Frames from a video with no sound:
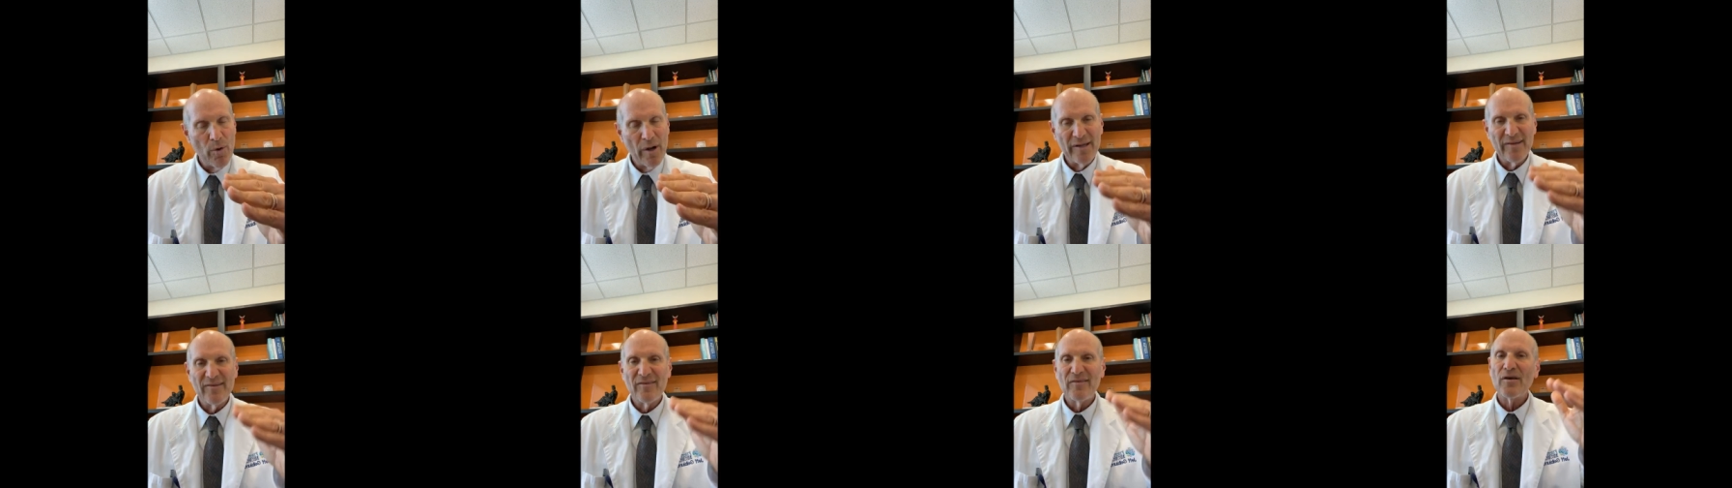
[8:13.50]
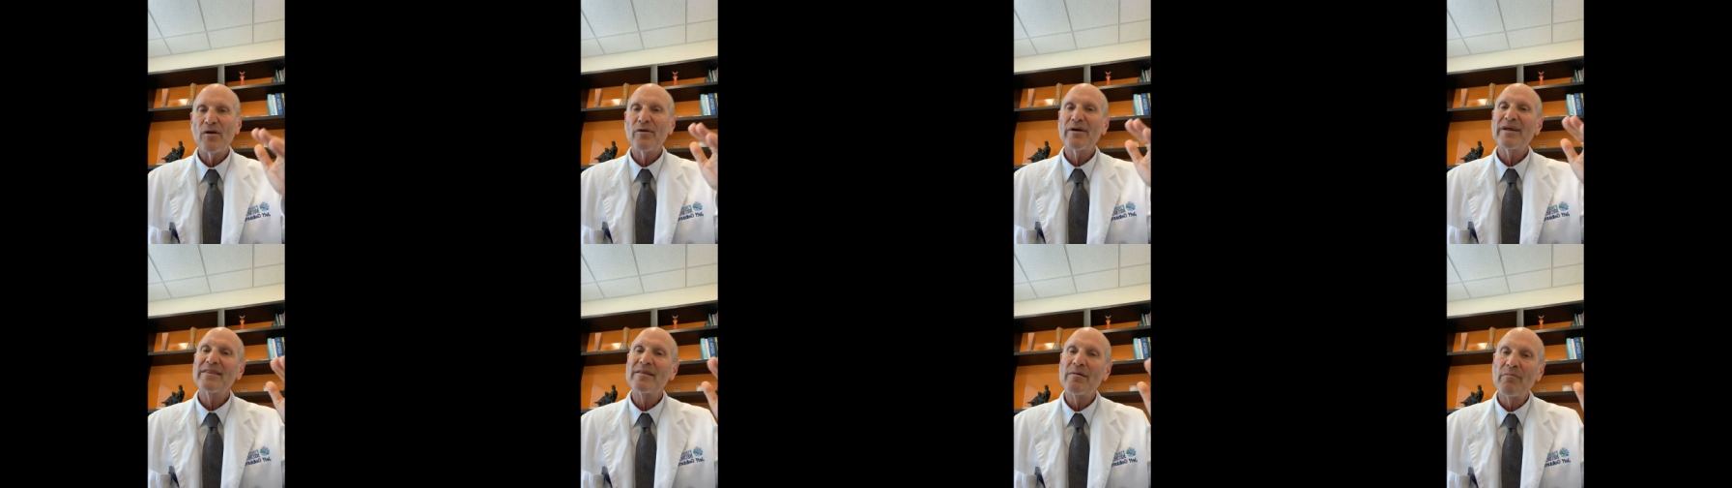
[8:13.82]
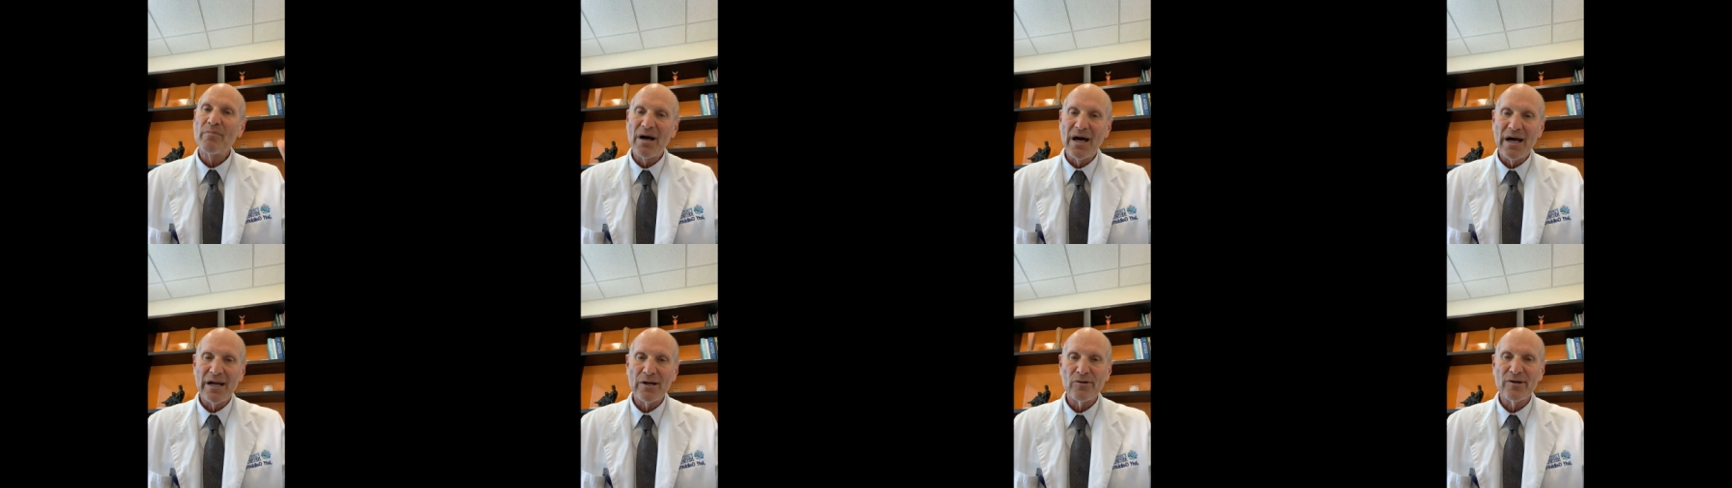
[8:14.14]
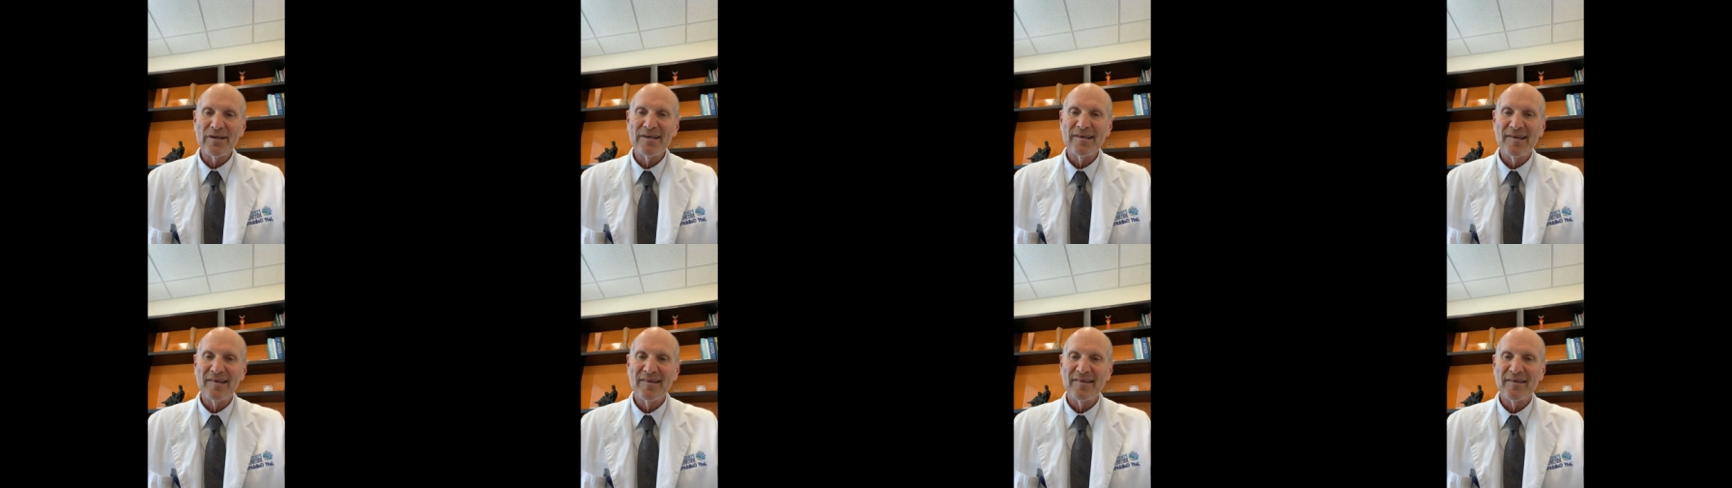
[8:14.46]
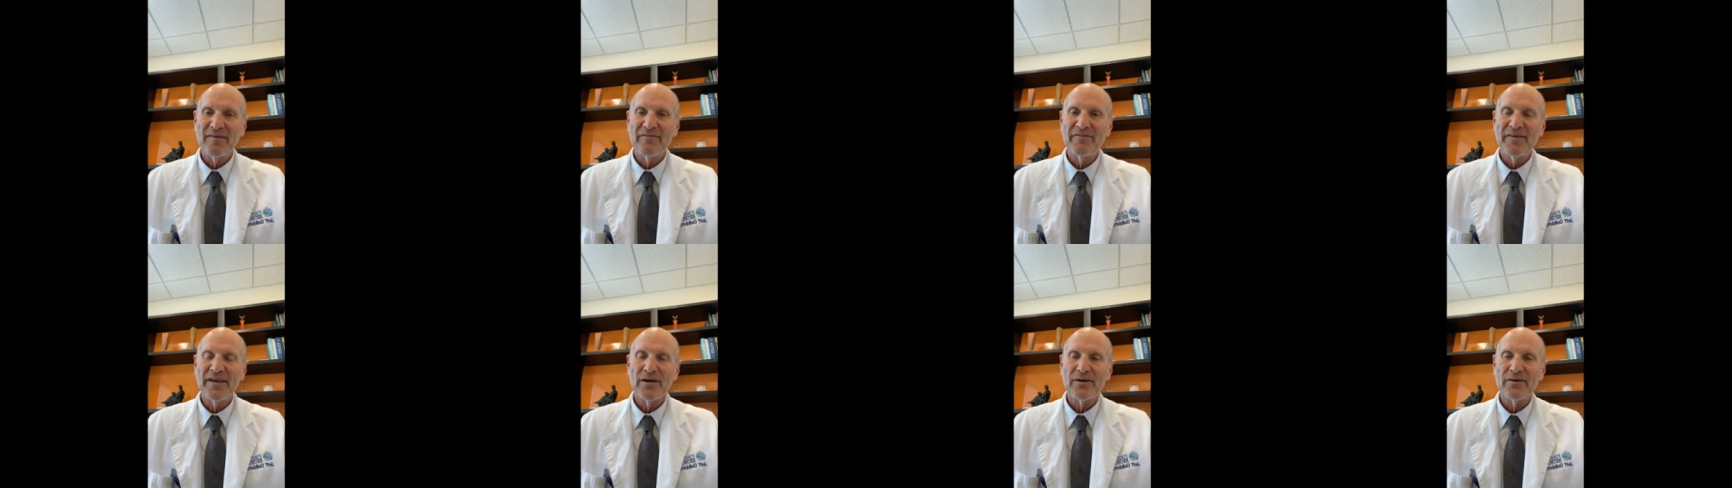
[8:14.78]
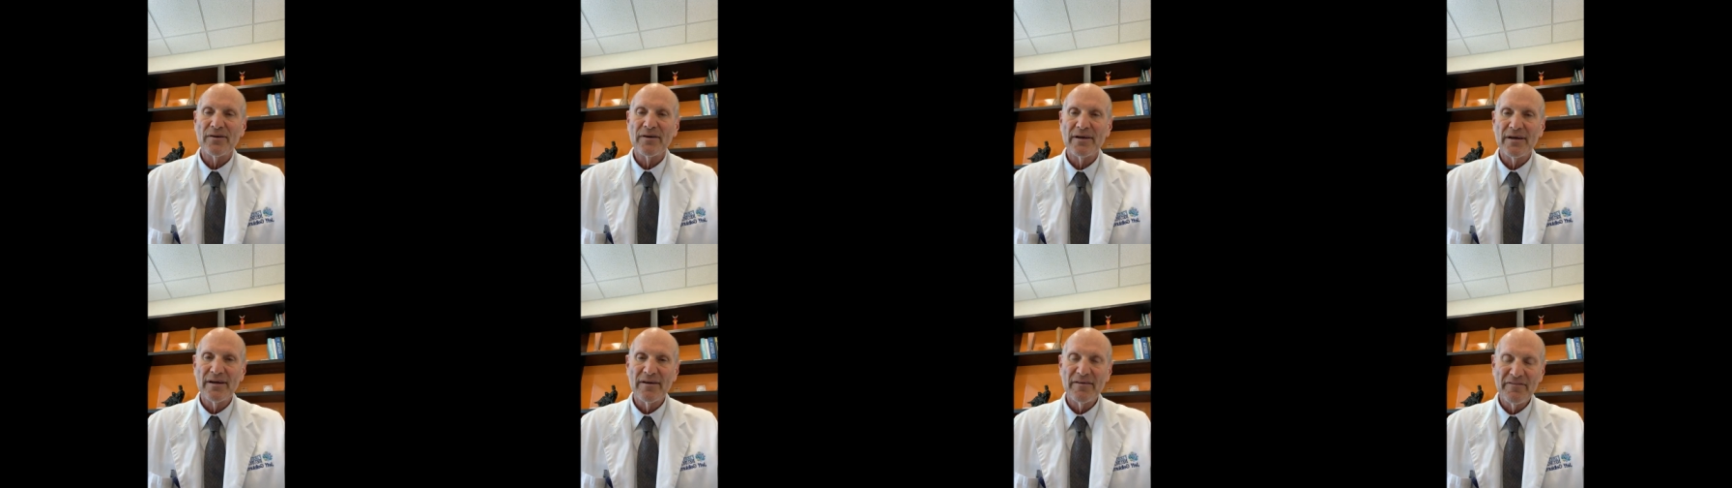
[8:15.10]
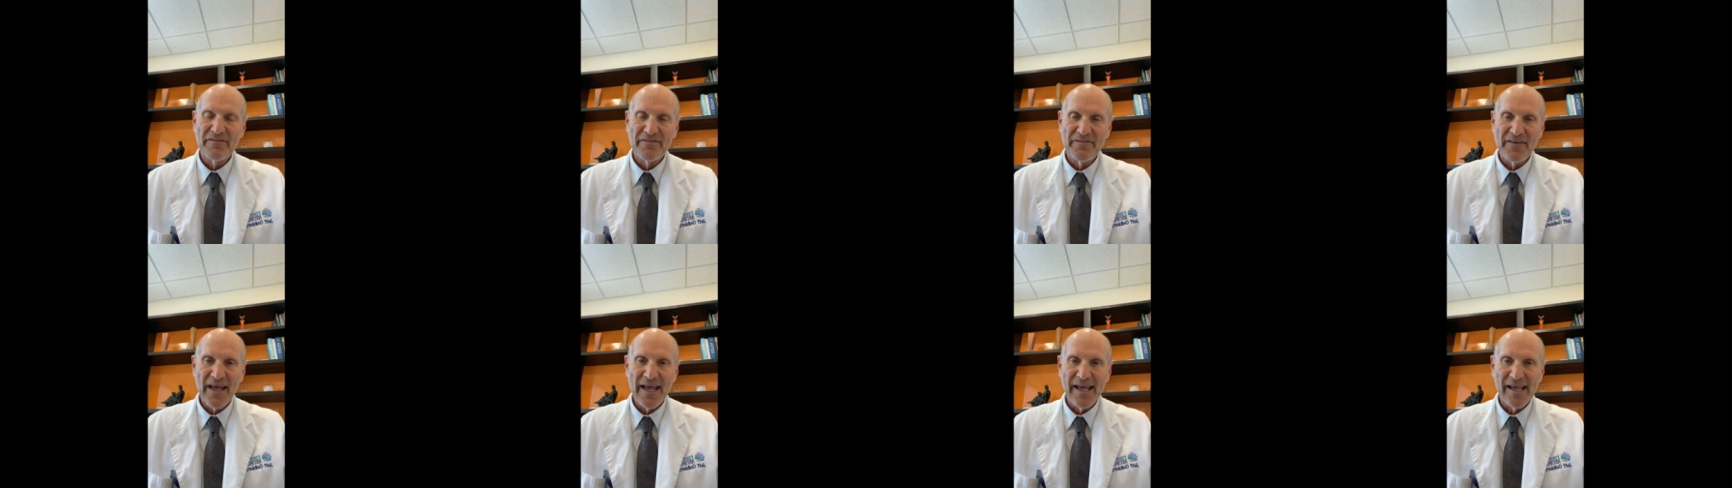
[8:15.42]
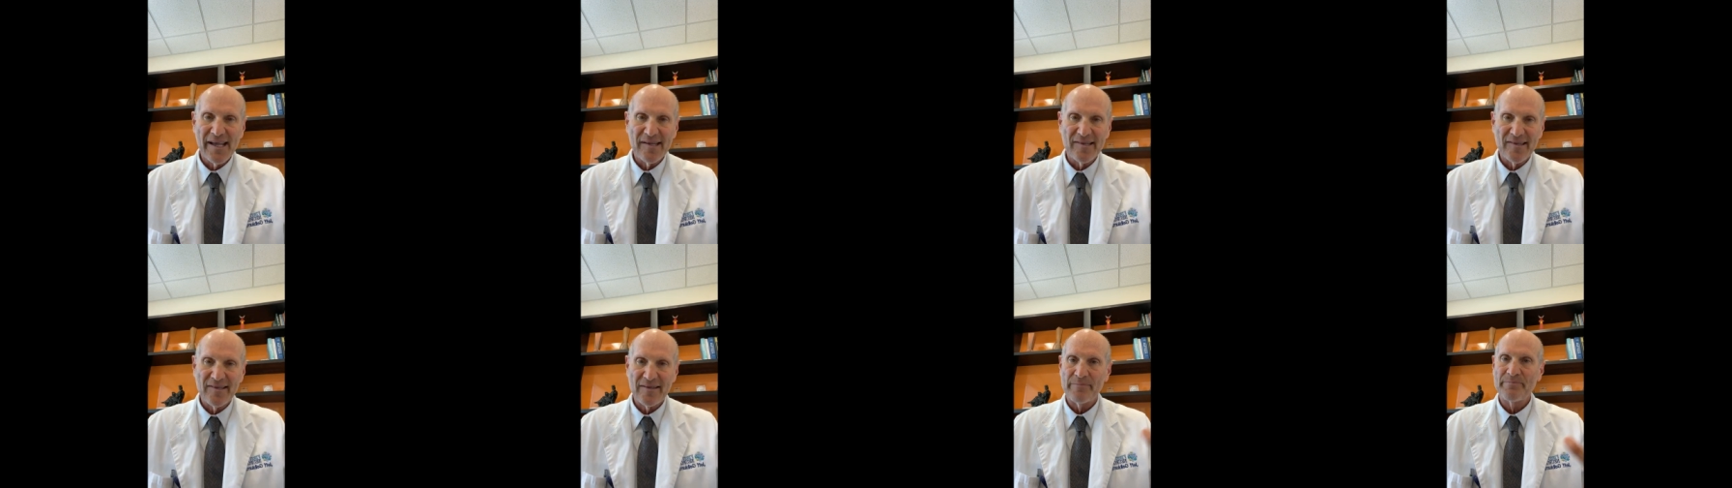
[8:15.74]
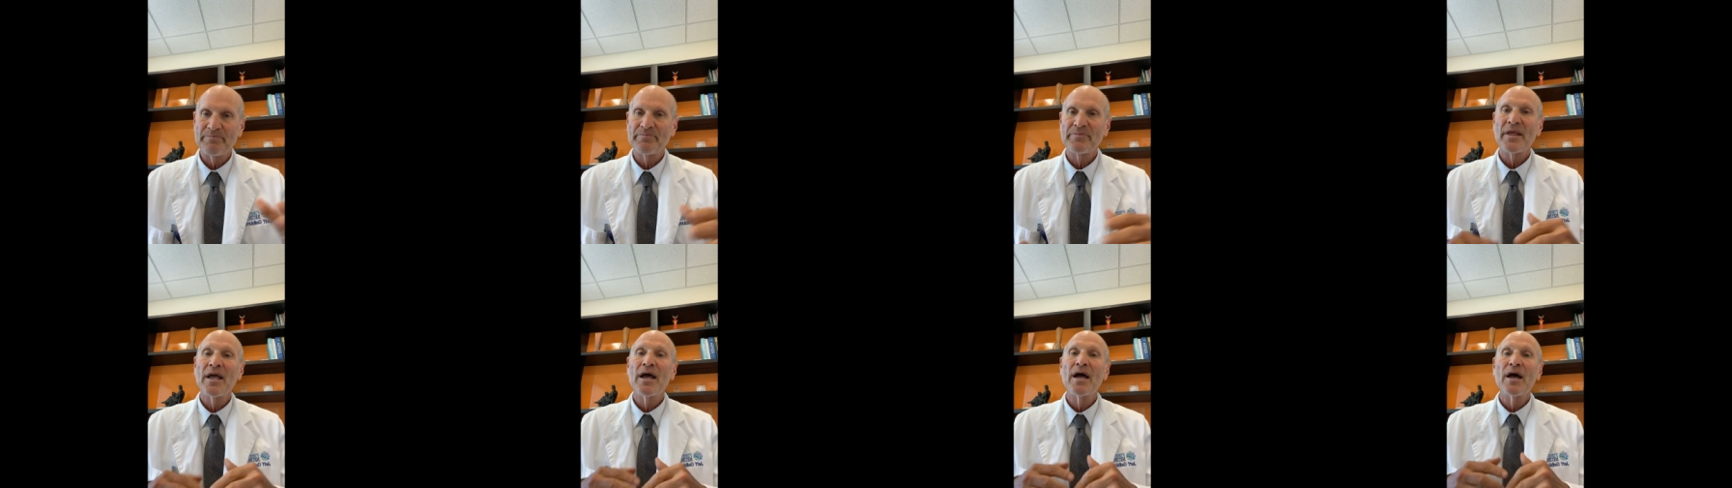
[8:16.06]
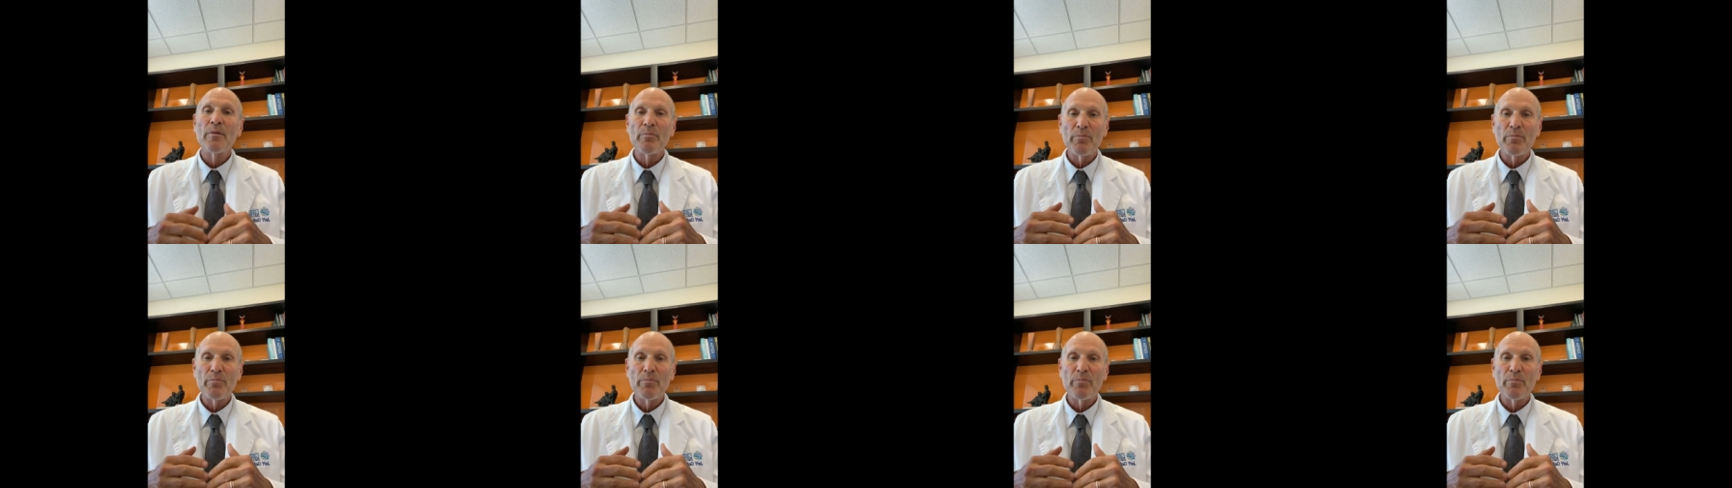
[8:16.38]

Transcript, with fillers: Once you're in the moderate to severe phase,